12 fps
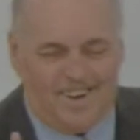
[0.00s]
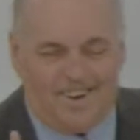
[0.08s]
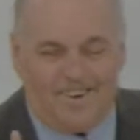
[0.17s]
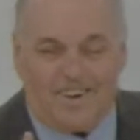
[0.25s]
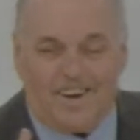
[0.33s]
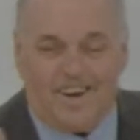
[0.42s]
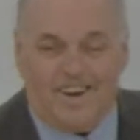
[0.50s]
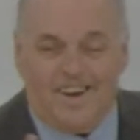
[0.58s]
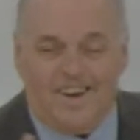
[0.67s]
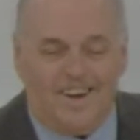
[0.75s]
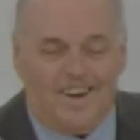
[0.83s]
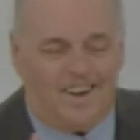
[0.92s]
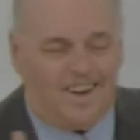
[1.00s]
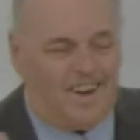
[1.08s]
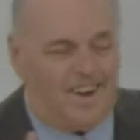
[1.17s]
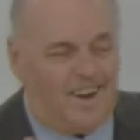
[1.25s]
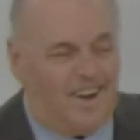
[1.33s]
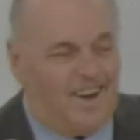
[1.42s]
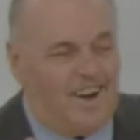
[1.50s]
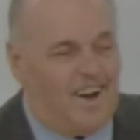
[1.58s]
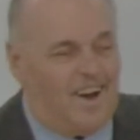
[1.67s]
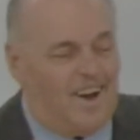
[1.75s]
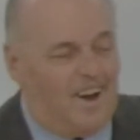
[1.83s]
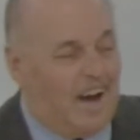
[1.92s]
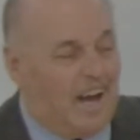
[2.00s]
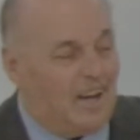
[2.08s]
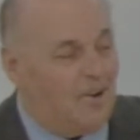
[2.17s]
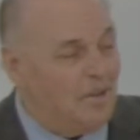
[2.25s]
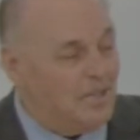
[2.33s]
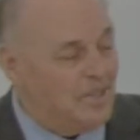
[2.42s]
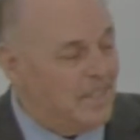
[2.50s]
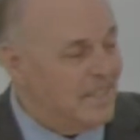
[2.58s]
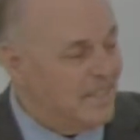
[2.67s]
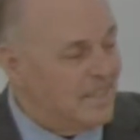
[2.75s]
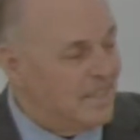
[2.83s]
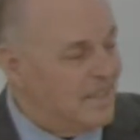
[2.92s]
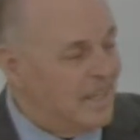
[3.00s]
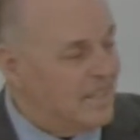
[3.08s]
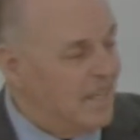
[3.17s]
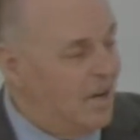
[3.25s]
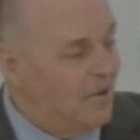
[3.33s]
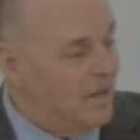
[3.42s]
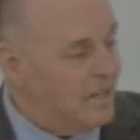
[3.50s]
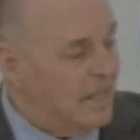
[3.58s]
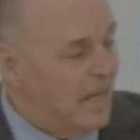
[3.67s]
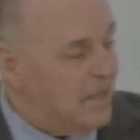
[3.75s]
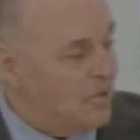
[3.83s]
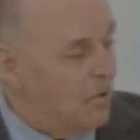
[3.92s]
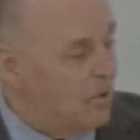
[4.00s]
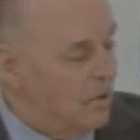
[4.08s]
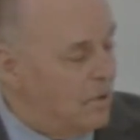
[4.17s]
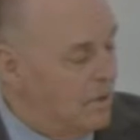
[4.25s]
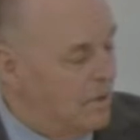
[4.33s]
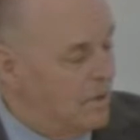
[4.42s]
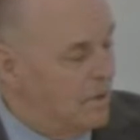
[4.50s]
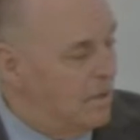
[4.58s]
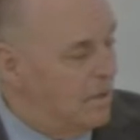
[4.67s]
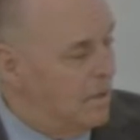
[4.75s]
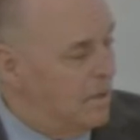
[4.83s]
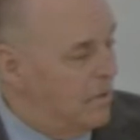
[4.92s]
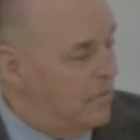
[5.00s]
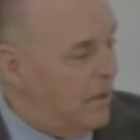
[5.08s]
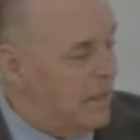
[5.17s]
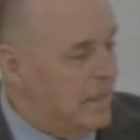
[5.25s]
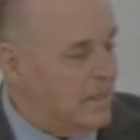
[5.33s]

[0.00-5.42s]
Okay. I had all these things down in exact order, Friday and